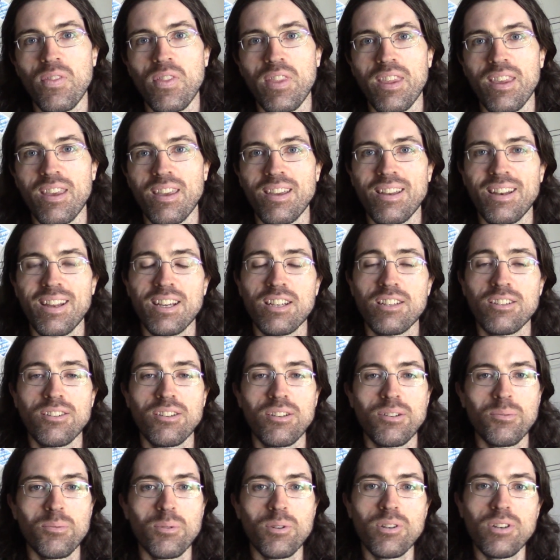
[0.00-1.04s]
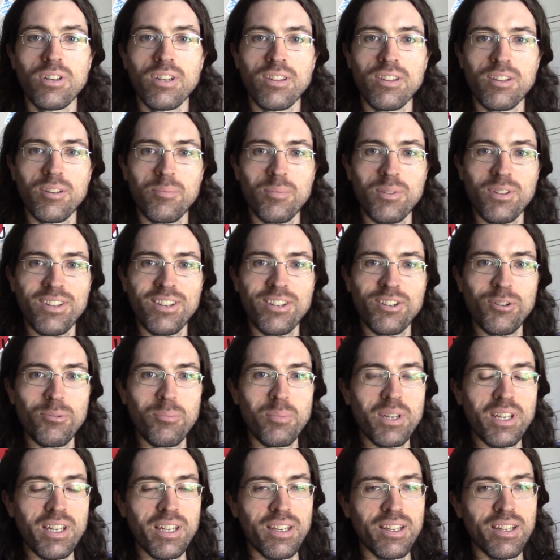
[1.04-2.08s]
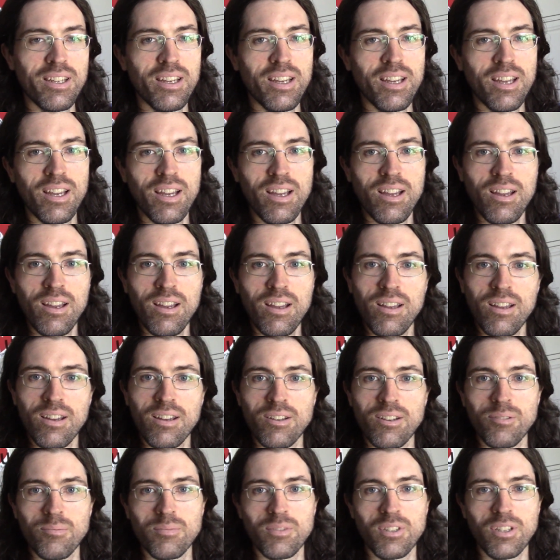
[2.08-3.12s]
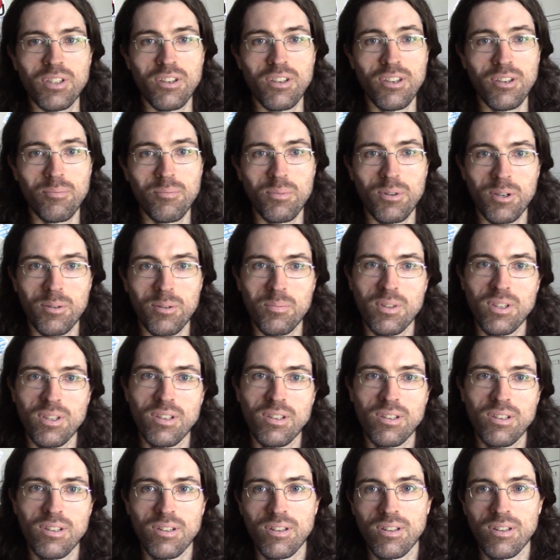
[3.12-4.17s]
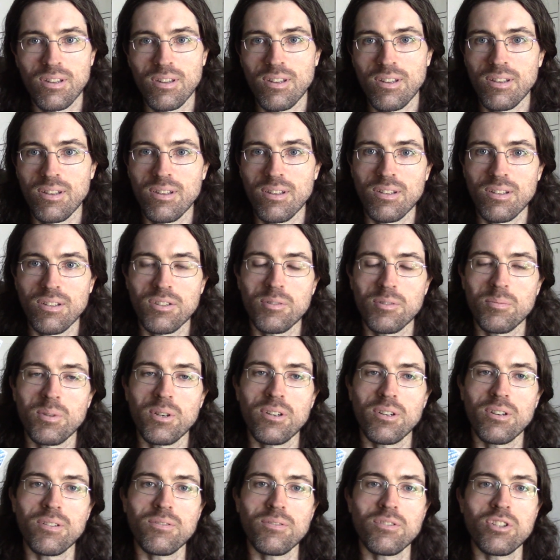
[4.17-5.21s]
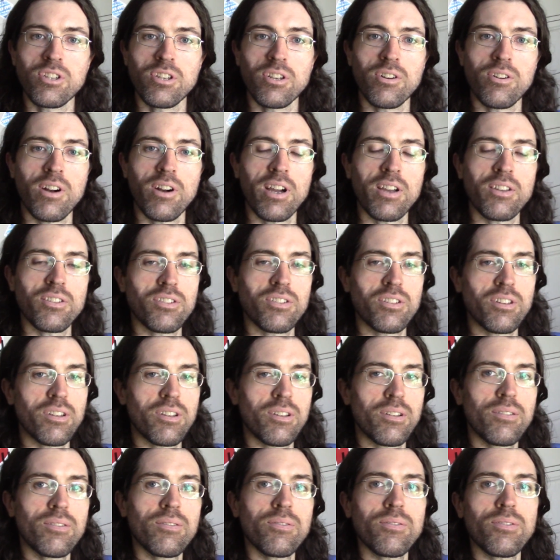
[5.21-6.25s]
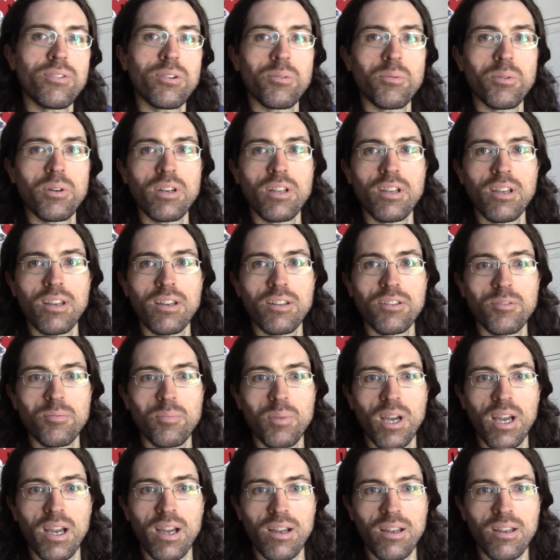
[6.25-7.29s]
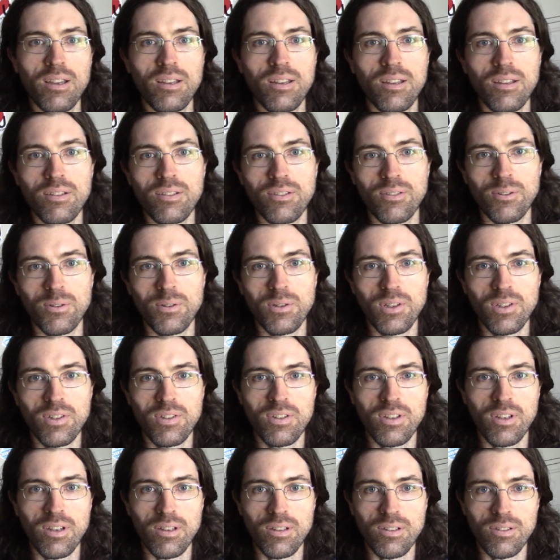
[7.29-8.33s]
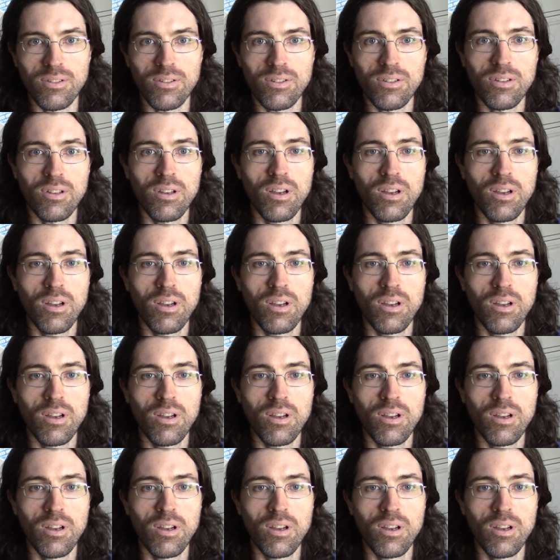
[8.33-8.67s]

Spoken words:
and actually warning them a little bit to keep up the spirit of generosity for when he gets back. So he says,